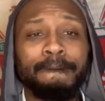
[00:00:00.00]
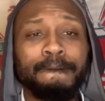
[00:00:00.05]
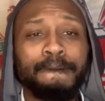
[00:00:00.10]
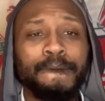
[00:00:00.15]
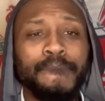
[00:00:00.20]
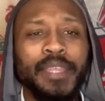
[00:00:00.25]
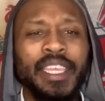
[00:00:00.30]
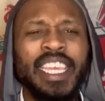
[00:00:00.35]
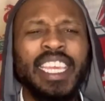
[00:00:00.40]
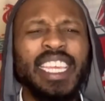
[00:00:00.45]

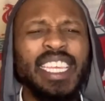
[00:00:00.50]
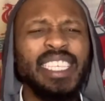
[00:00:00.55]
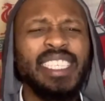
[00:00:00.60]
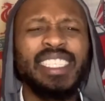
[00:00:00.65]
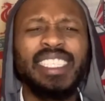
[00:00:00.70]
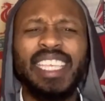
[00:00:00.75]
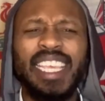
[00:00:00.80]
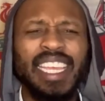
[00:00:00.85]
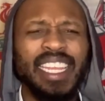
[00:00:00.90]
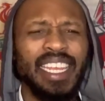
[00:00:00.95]
He's
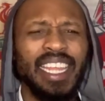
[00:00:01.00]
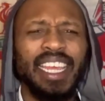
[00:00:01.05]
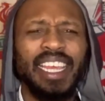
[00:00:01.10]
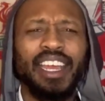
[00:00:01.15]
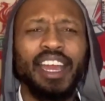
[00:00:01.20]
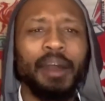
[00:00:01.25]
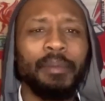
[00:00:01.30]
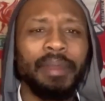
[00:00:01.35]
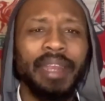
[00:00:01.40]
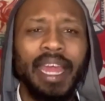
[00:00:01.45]
sitting there
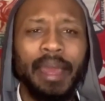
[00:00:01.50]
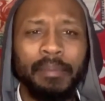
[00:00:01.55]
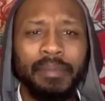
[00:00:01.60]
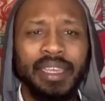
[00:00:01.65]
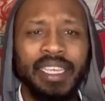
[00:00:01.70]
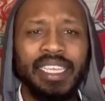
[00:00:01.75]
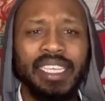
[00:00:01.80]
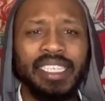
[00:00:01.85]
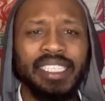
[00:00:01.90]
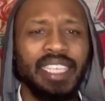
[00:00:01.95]
coming at
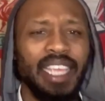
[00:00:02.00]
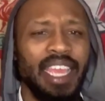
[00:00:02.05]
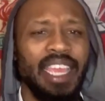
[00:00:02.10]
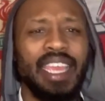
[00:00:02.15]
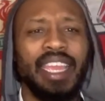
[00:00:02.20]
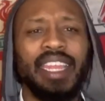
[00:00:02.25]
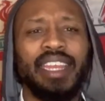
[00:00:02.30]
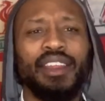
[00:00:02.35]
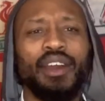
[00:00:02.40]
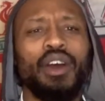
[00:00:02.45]
me
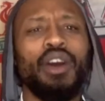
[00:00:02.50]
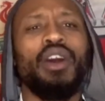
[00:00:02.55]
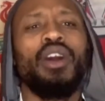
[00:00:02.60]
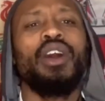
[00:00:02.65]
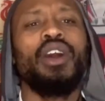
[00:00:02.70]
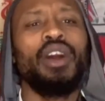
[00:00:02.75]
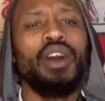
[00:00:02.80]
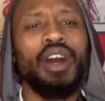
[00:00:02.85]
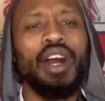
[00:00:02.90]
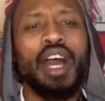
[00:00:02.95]
saying,
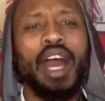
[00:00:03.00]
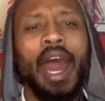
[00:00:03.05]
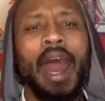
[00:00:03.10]
oh,